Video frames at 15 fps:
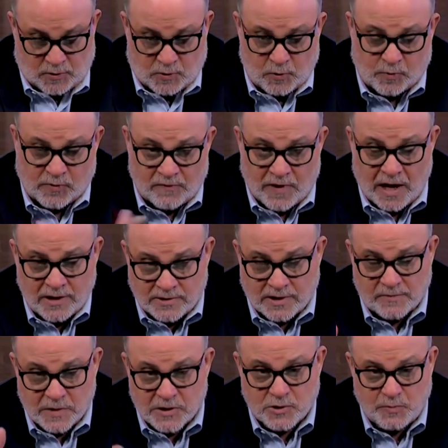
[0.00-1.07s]
to provide
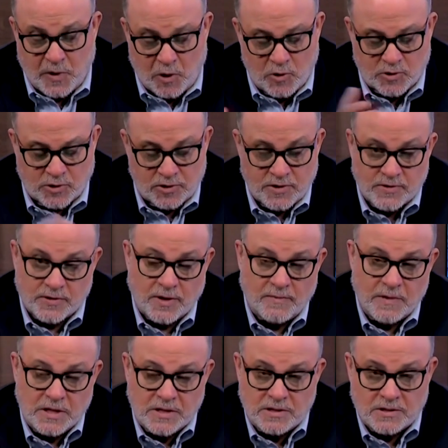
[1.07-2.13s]
some exposure to
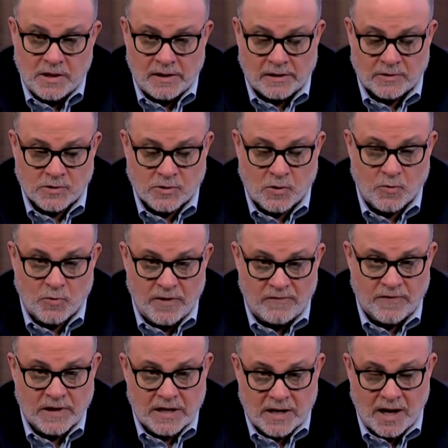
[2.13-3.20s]
some of these
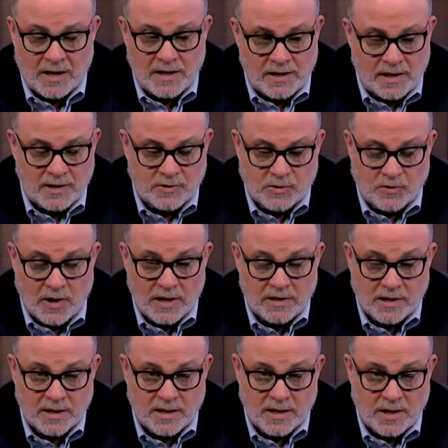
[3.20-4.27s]
terrific candidates who I
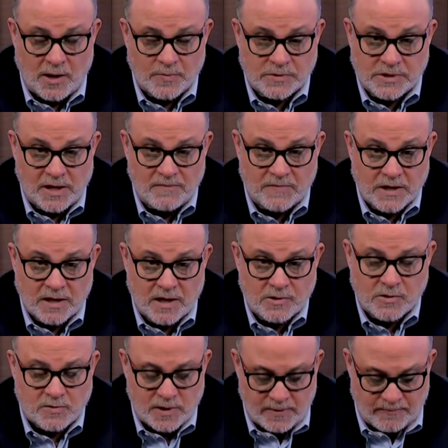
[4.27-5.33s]
think can help save the
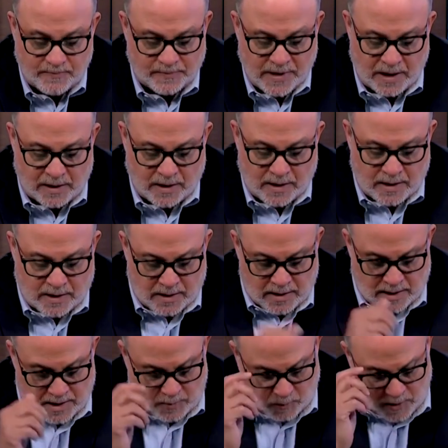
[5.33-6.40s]
country.
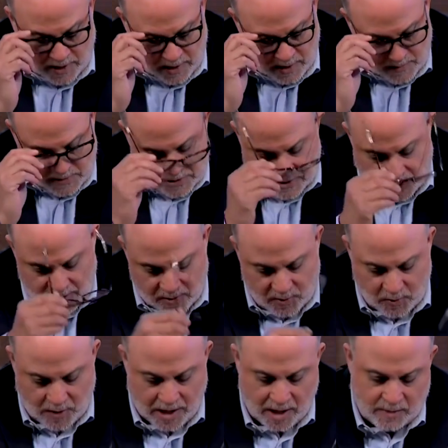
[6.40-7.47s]
And one of them is out of
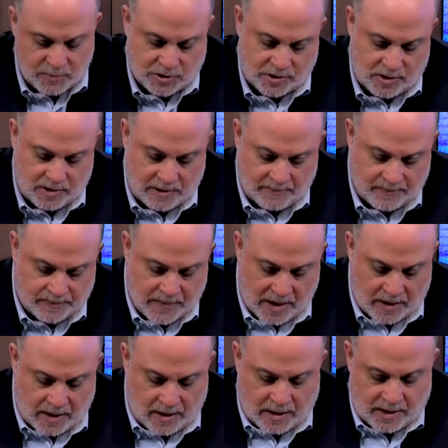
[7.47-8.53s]
New Hampshire,
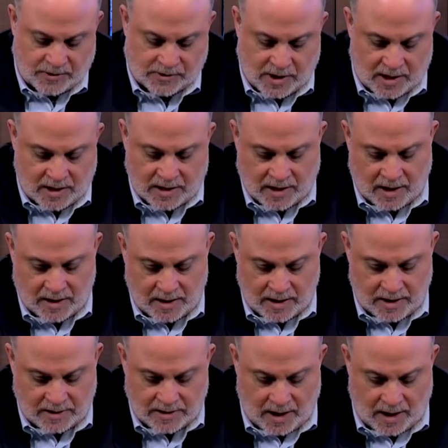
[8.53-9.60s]
Senate candidate